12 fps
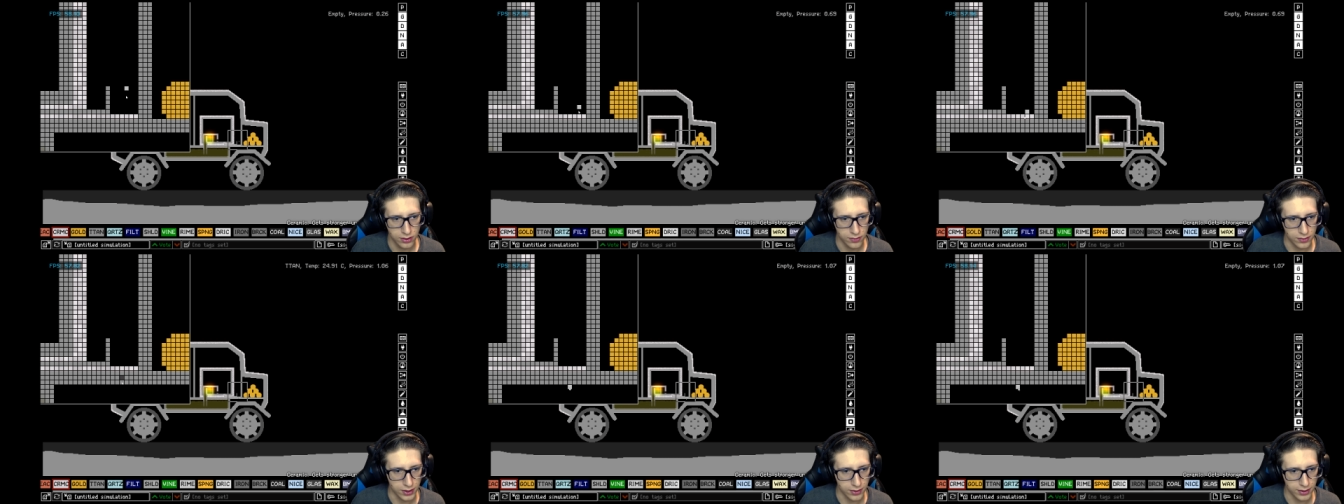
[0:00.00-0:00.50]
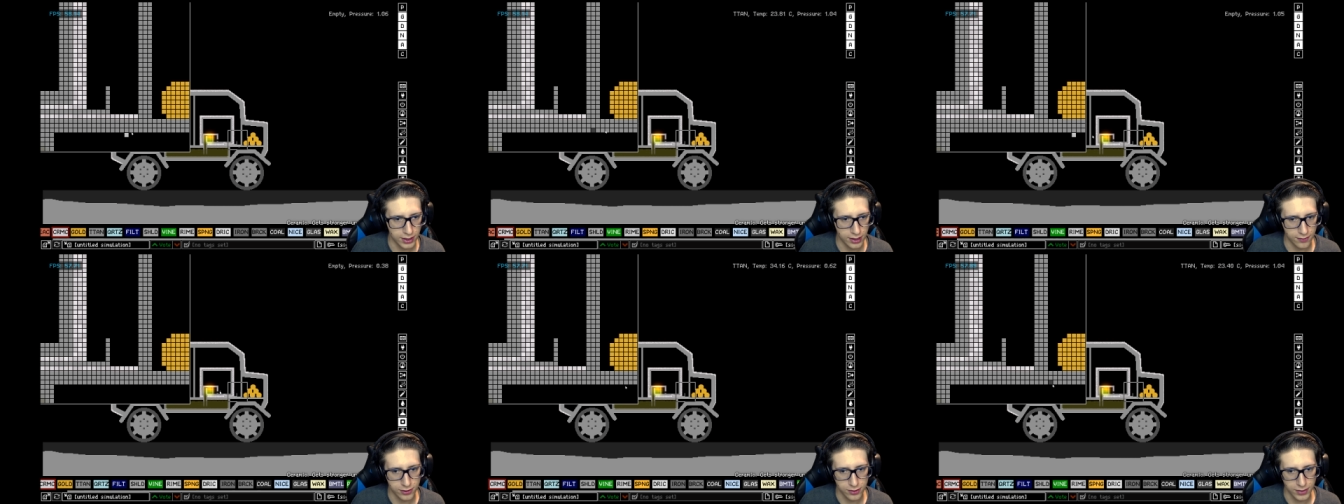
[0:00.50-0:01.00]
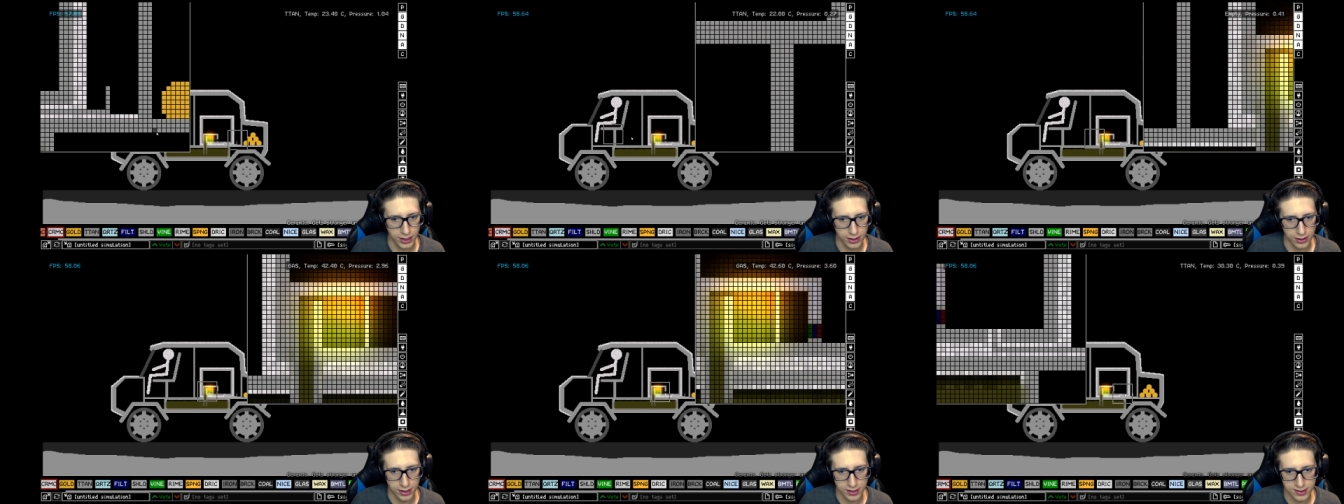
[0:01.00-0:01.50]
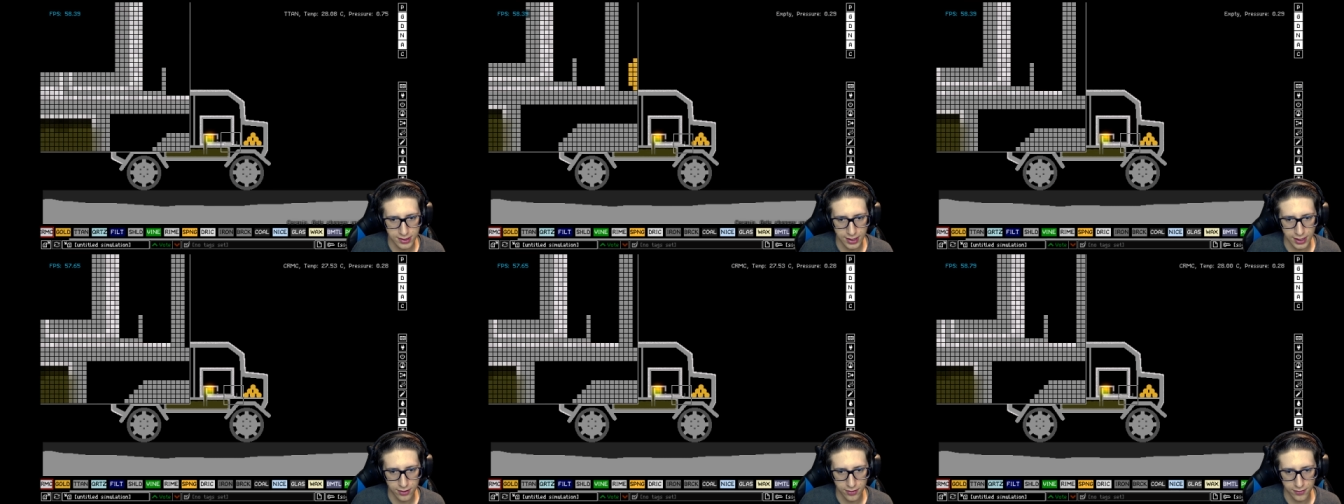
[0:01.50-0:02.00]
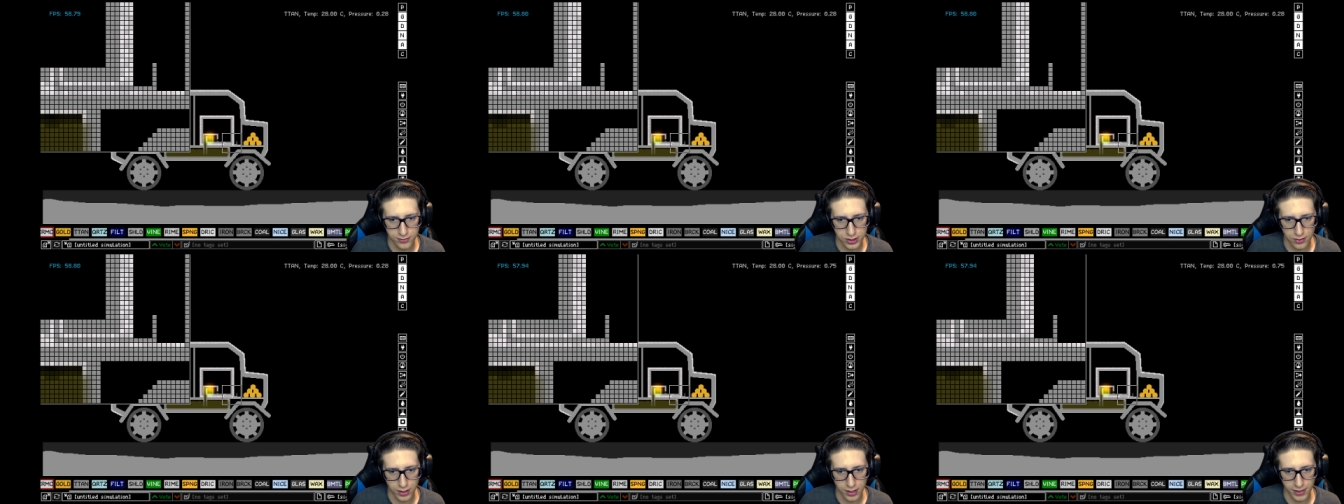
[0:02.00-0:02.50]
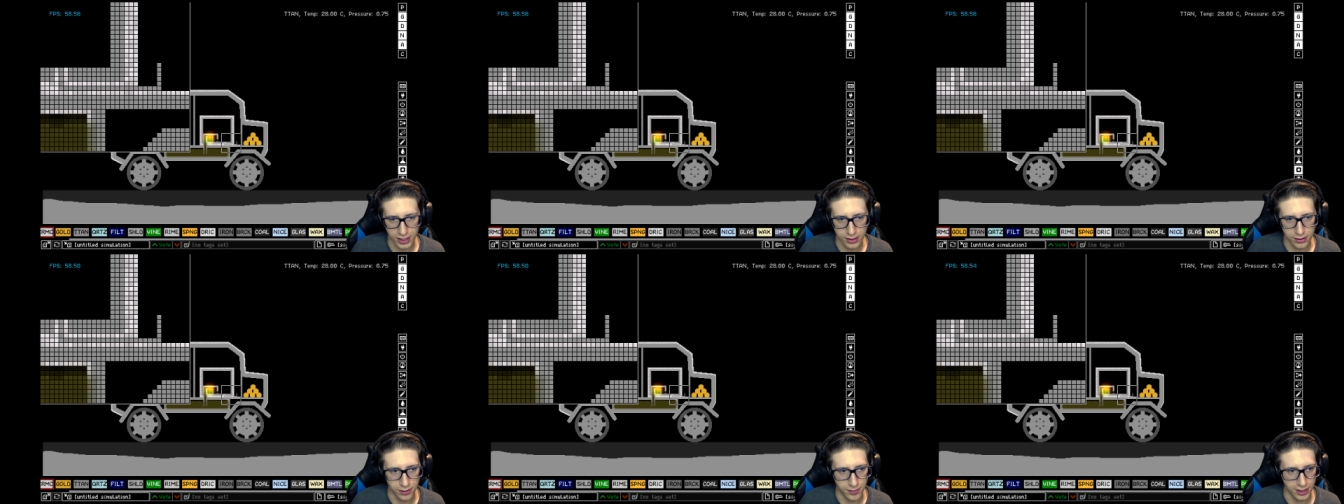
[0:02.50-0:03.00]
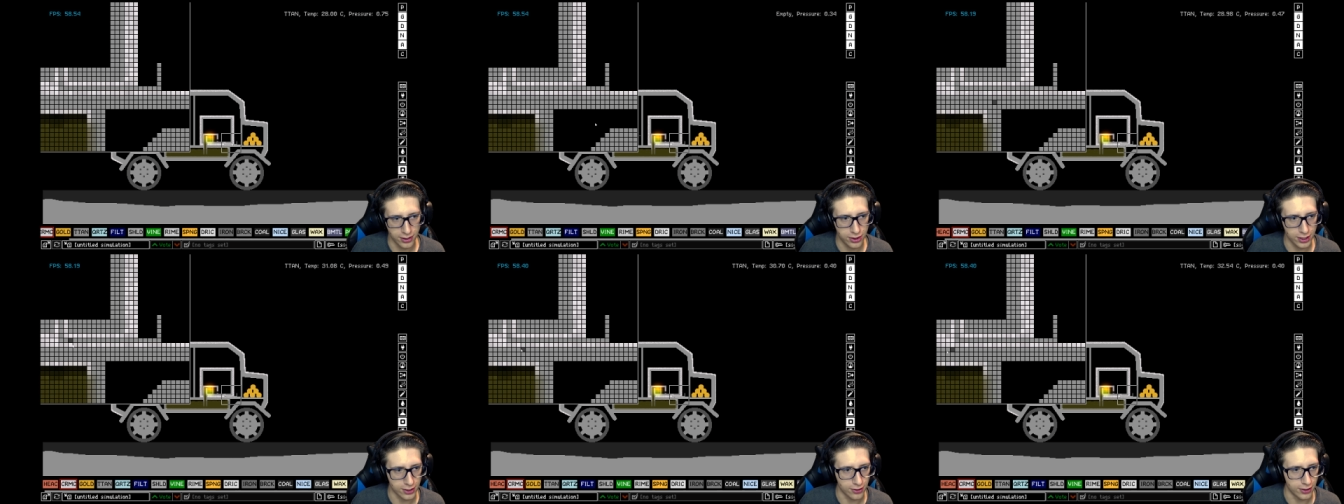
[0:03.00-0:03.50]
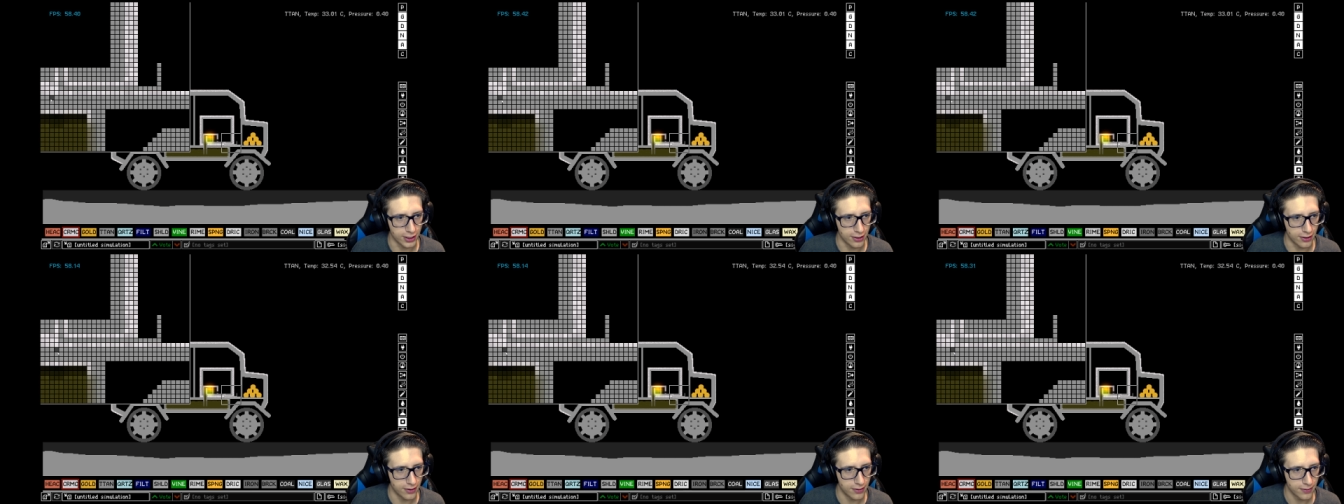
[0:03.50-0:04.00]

We're going to have to make this layer of ceramic a little bit thicker here.